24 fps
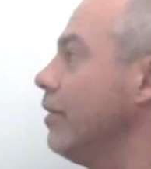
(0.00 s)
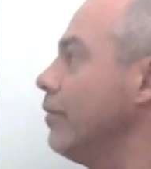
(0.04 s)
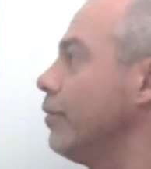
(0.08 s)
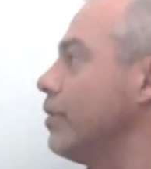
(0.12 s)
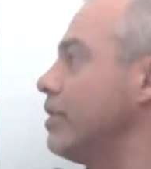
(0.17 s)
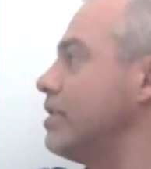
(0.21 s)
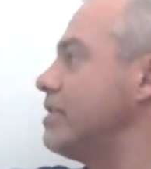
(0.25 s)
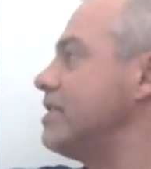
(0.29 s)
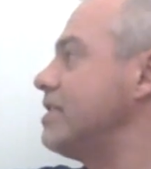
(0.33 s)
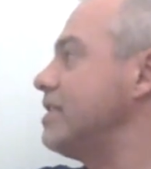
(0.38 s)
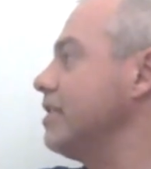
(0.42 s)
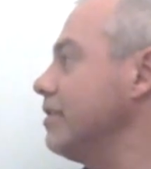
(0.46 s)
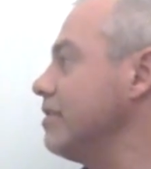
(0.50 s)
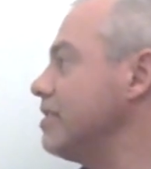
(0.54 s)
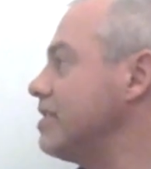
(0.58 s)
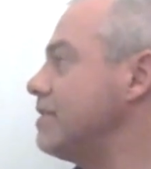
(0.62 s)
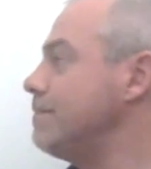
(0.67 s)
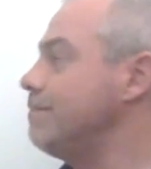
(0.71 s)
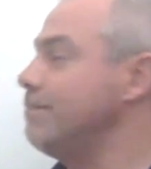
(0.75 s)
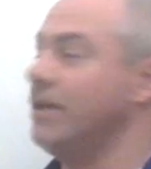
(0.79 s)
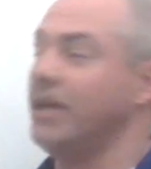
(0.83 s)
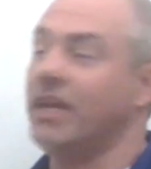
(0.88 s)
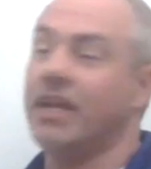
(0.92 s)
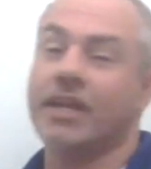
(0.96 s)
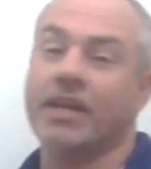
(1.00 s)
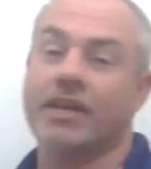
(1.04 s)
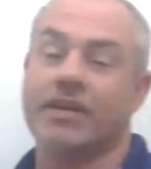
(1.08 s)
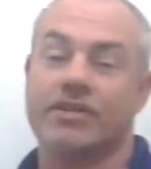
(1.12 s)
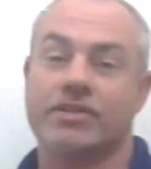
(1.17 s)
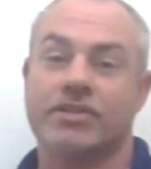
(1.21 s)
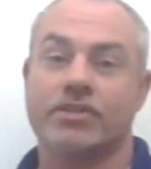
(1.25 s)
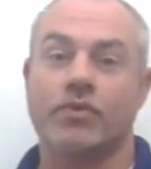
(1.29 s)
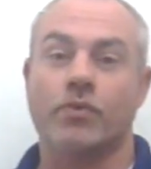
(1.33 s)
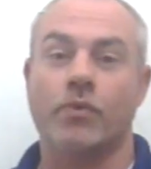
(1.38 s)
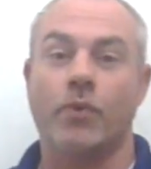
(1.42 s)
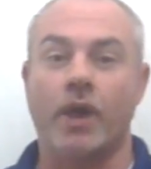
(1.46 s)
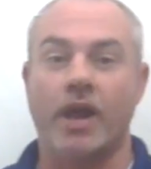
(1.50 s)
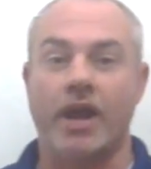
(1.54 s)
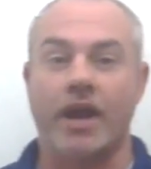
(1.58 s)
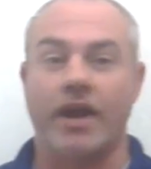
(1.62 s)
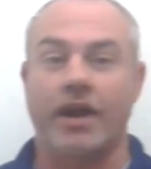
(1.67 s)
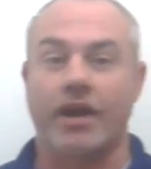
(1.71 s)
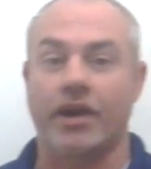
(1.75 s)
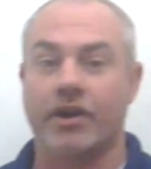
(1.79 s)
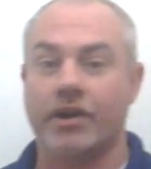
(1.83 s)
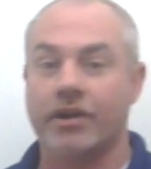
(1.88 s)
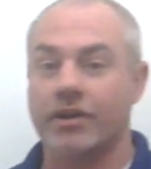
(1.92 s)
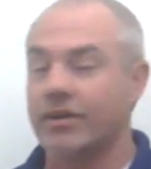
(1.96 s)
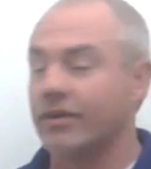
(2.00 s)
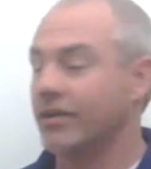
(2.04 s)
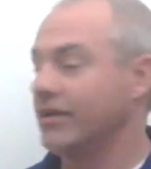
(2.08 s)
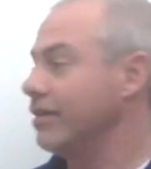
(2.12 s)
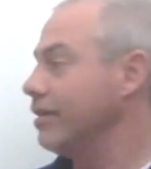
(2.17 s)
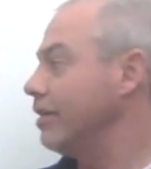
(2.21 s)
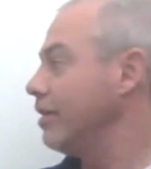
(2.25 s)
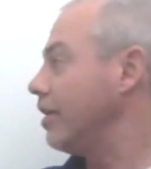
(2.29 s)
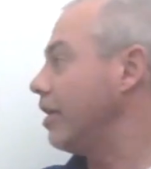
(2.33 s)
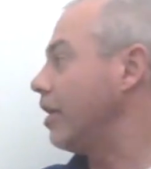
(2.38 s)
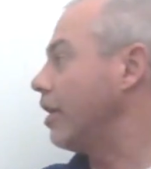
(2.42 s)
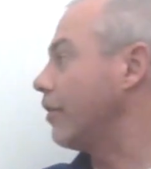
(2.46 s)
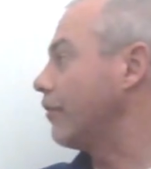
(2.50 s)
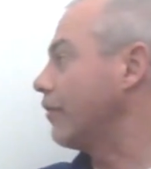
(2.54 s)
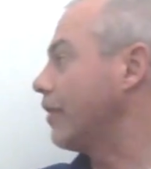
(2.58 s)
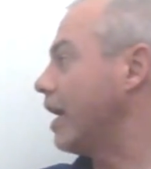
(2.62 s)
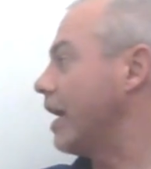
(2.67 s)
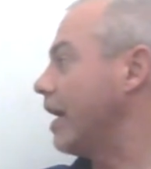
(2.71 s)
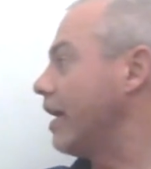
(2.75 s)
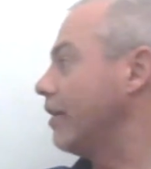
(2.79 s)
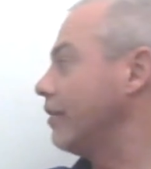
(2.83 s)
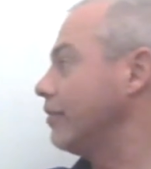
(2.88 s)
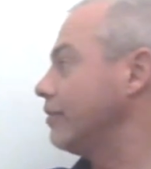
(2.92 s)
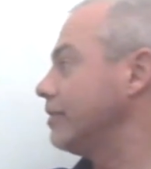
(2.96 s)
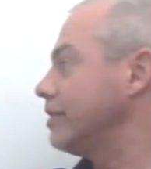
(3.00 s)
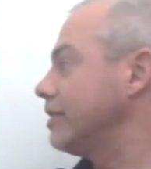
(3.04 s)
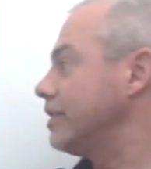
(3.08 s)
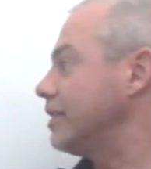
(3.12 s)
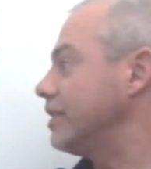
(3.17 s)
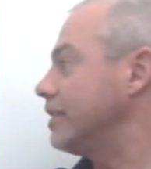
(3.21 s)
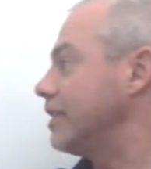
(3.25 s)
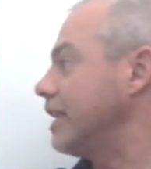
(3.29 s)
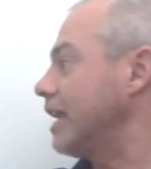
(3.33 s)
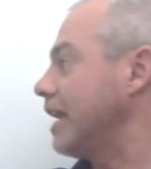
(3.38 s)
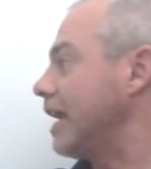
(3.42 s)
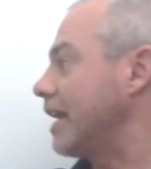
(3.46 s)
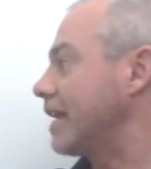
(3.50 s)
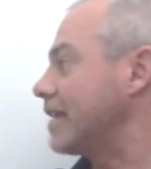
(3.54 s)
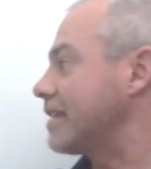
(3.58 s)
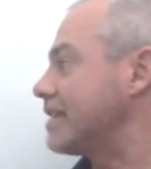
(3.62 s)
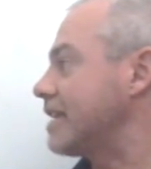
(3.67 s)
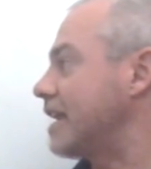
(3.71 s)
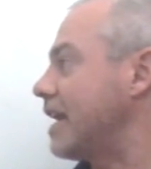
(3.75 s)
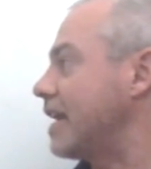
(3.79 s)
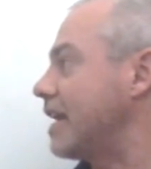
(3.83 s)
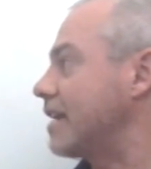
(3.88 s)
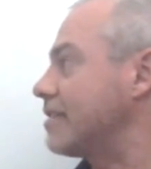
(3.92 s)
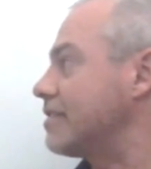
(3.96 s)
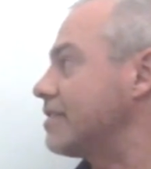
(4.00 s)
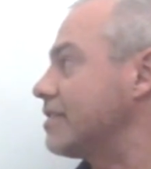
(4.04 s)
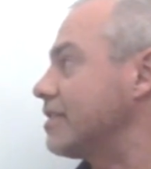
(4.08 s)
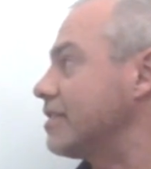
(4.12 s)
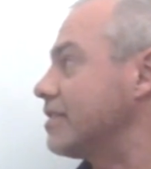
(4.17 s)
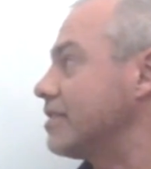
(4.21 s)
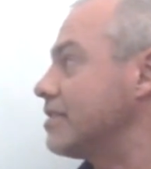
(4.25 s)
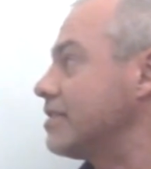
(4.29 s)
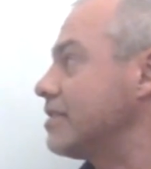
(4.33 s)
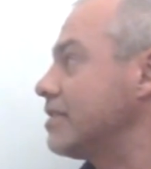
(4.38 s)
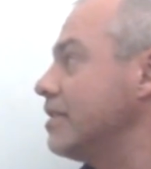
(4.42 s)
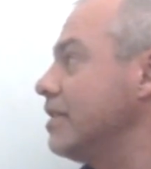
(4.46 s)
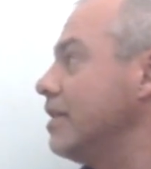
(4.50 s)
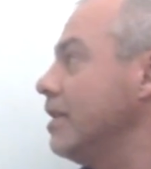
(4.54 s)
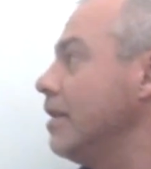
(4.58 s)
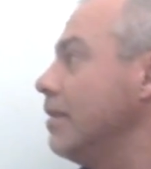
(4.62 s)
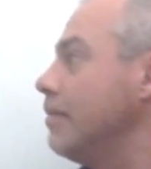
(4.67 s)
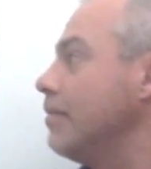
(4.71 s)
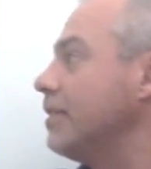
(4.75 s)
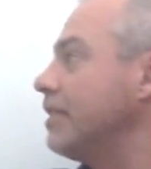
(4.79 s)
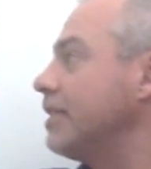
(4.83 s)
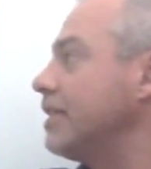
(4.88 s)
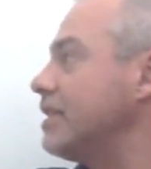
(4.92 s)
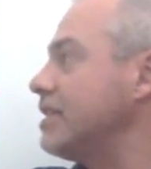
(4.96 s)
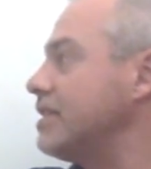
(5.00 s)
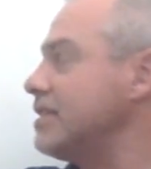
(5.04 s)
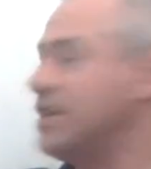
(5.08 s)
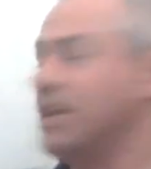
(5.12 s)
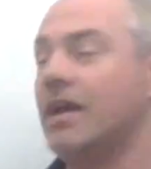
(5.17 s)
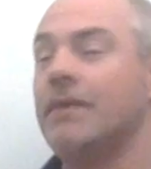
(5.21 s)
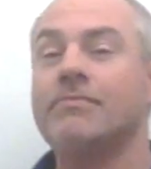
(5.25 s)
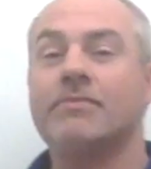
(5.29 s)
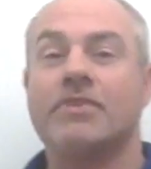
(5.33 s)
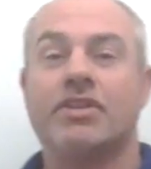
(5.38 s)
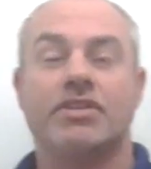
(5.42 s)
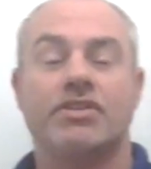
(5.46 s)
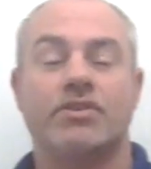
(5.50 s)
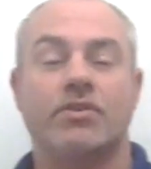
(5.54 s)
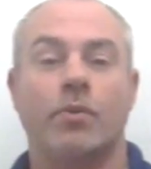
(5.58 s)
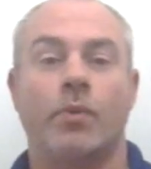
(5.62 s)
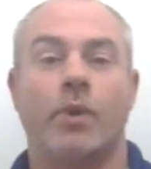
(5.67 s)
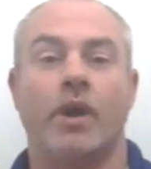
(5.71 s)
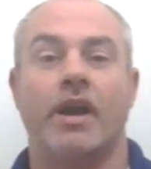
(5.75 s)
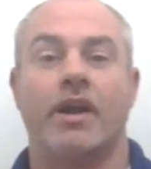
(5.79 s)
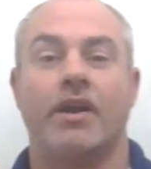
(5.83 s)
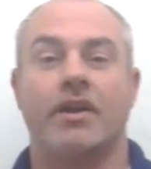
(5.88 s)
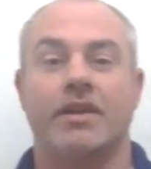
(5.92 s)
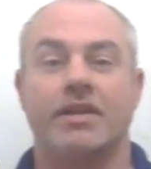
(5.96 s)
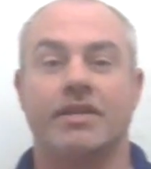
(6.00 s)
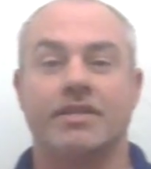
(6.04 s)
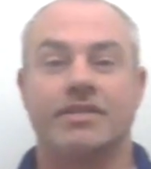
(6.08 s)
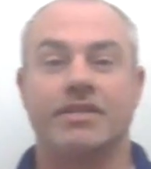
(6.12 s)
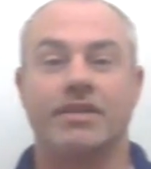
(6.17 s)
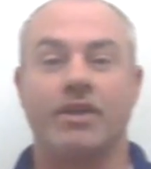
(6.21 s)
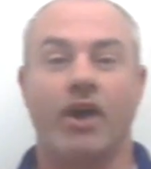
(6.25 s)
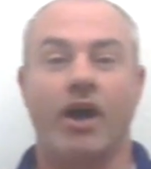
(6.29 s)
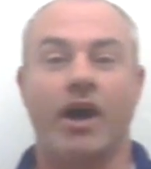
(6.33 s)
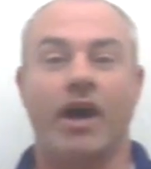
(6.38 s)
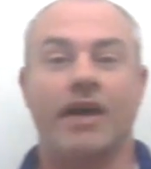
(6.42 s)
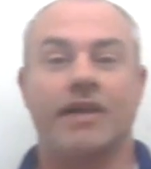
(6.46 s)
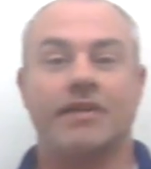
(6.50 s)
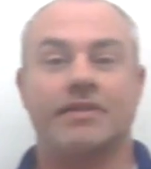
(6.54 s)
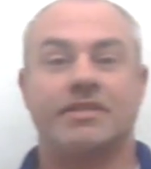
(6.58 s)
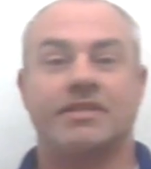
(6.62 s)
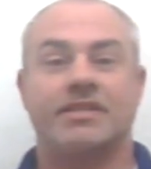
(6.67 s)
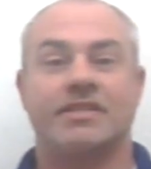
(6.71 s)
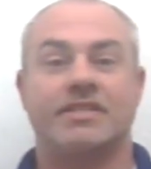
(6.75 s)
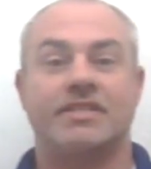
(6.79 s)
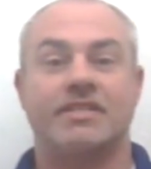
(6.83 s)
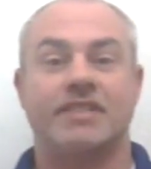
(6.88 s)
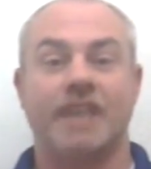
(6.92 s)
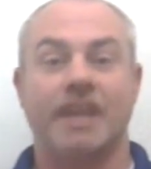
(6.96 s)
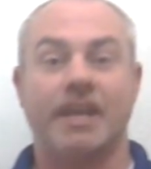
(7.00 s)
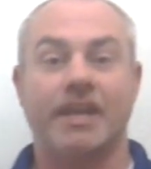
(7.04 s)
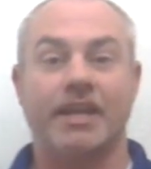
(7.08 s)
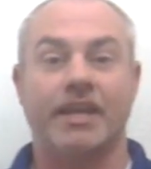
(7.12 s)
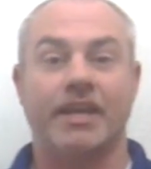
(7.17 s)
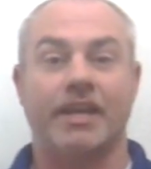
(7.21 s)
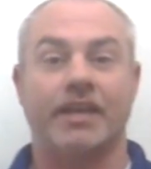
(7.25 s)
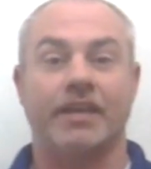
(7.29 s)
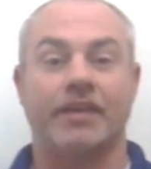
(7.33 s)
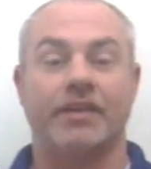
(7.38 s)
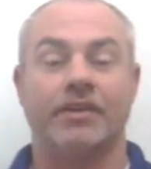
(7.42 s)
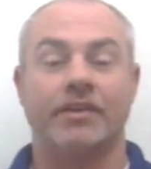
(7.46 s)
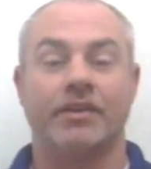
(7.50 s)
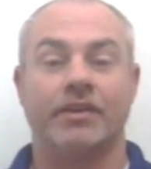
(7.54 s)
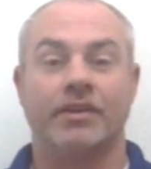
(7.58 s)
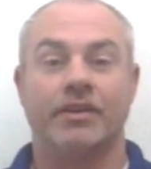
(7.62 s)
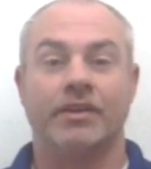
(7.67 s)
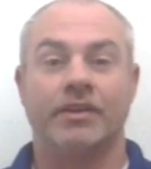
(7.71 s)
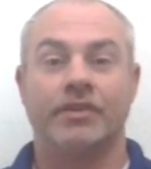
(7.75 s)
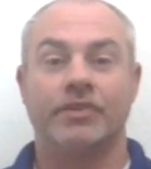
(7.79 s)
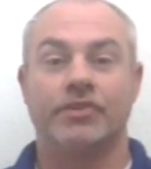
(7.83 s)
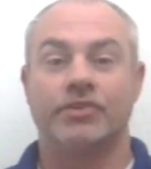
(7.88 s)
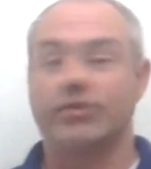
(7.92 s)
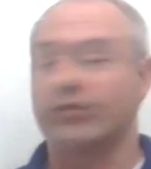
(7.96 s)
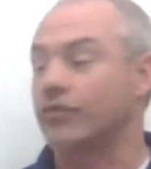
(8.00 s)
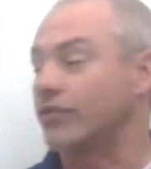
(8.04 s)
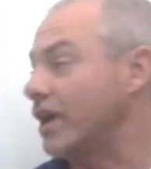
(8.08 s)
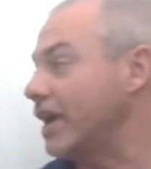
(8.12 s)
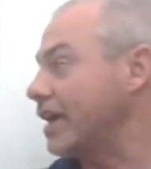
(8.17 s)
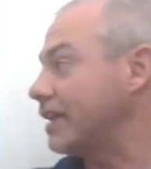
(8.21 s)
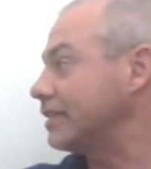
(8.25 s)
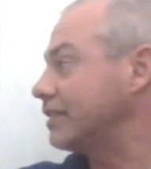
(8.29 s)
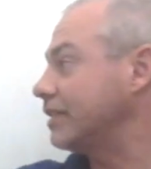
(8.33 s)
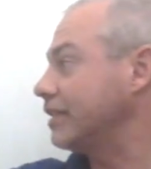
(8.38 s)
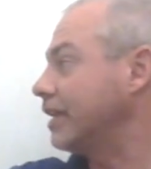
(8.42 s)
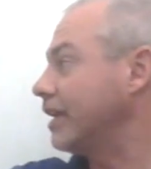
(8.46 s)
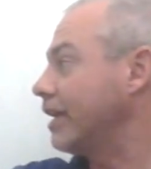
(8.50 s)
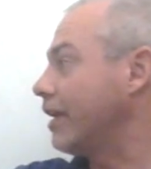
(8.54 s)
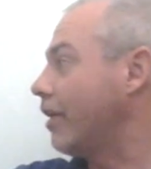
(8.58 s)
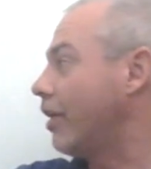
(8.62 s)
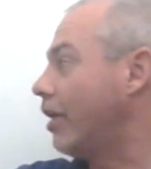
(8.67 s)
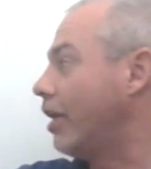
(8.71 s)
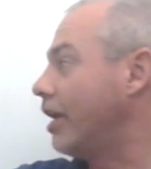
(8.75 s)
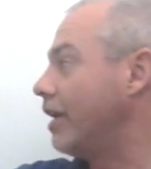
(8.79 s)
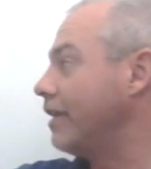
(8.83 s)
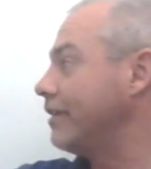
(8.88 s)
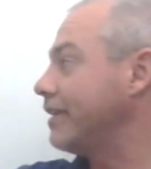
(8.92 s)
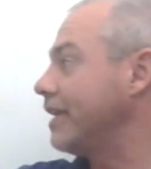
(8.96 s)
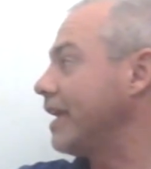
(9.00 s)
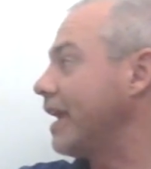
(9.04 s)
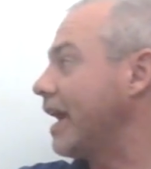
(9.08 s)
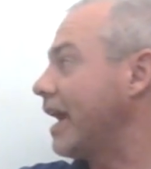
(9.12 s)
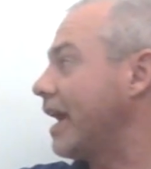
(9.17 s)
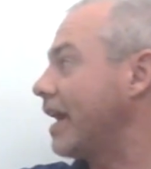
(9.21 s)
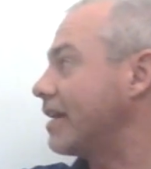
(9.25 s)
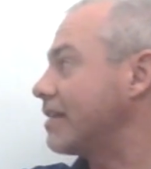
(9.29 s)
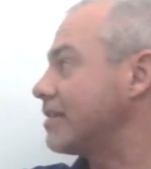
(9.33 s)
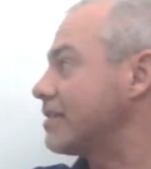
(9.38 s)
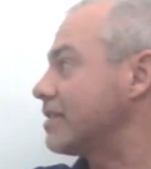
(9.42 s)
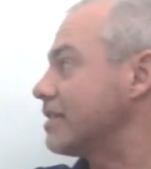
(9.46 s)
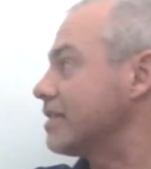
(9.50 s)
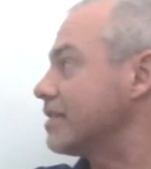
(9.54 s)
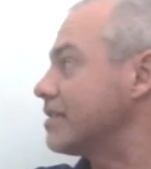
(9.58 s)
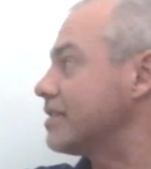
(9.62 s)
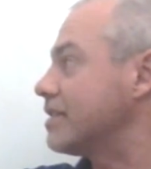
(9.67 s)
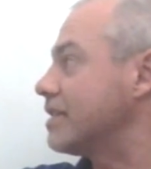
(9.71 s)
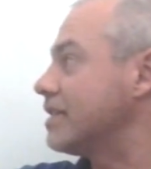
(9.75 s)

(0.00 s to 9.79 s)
we're still spinning a square around the x-axis, but this time the square is not setting directly on the axis.